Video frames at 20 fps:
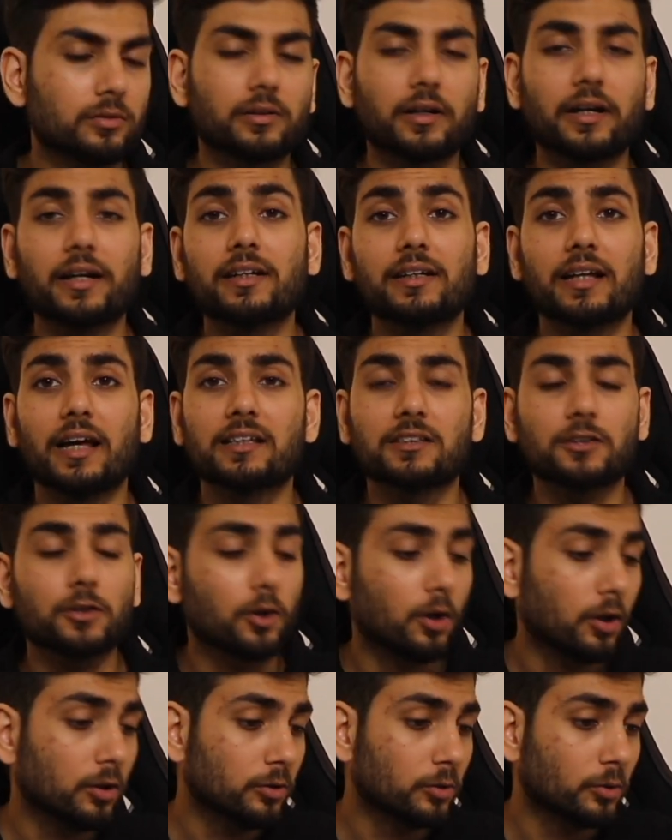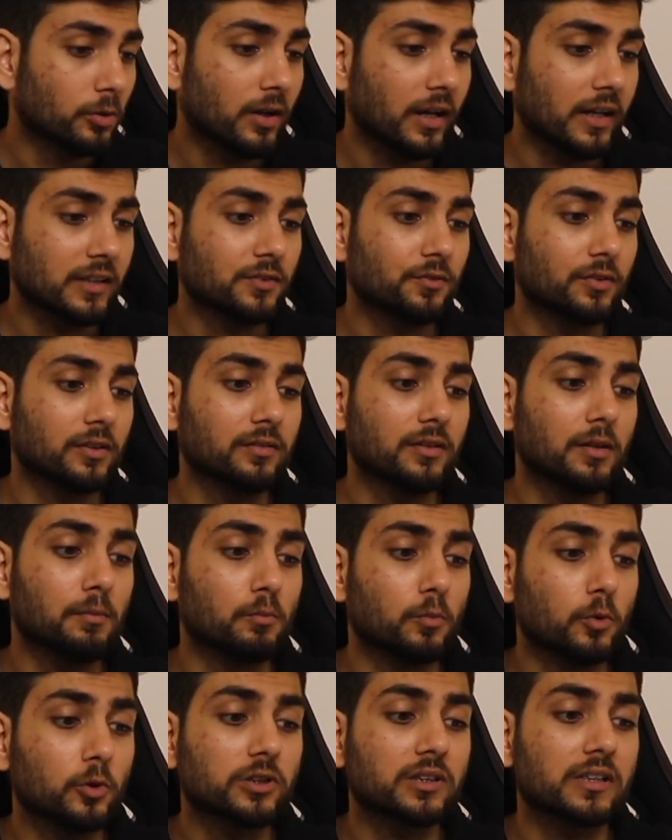It, as you all know, has one of the
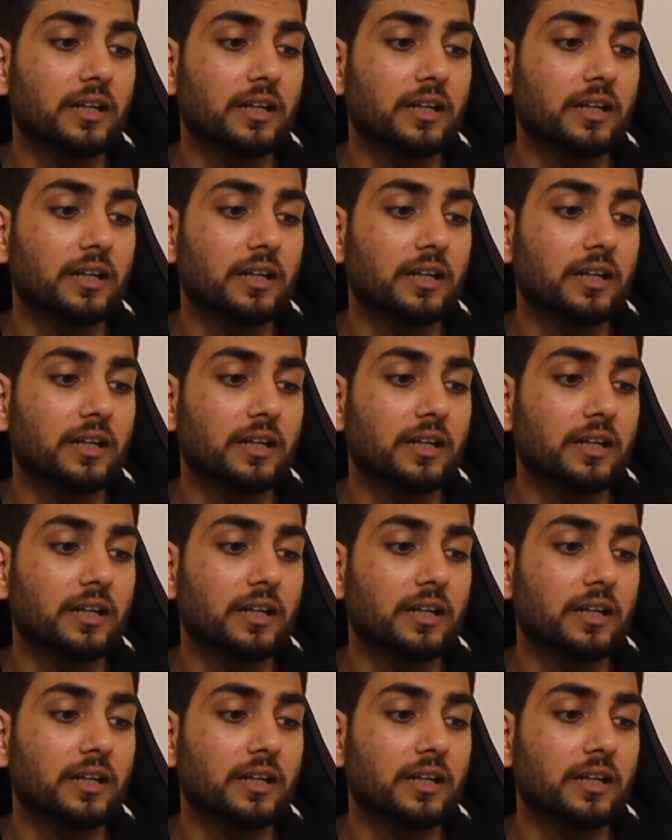most